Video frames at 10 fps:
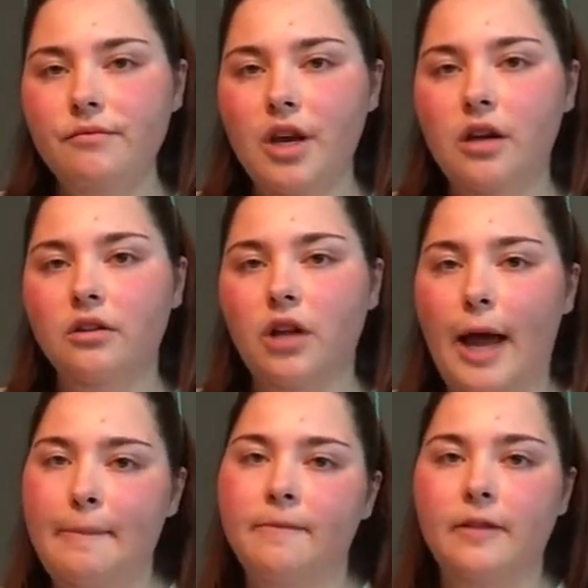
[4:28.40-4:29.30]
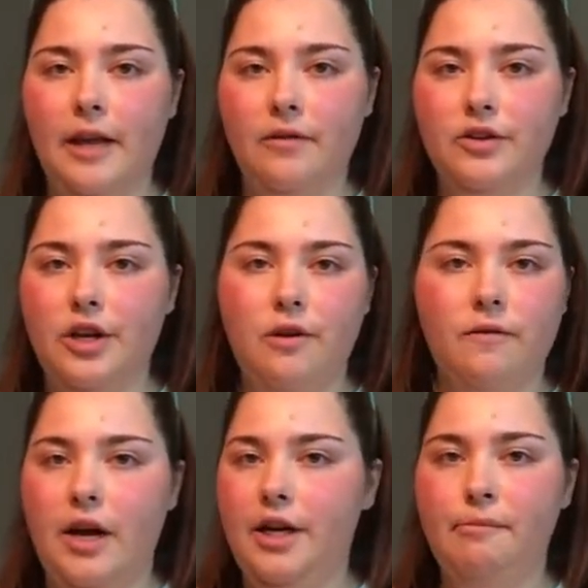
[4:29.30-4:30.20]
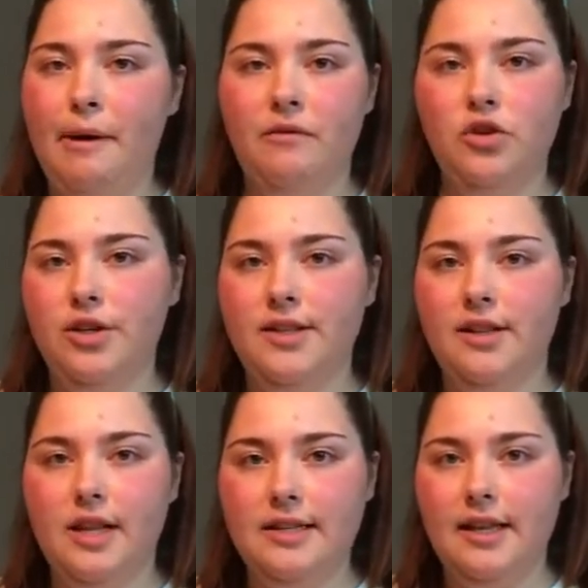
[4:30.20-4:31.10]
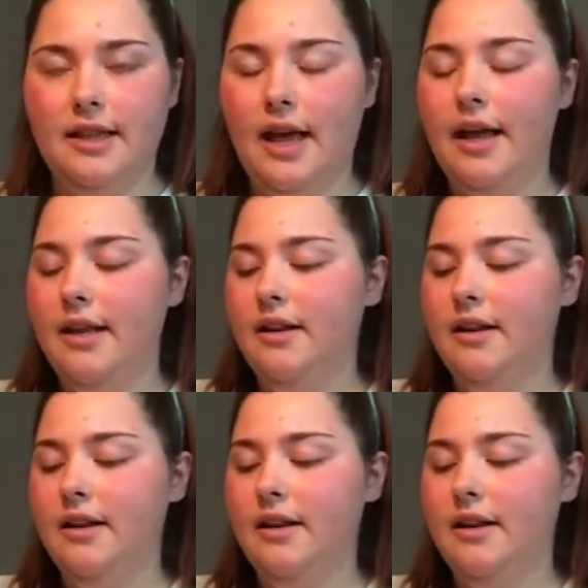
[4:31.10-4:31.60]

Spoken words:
lime flavors that you find in beverages and things like that.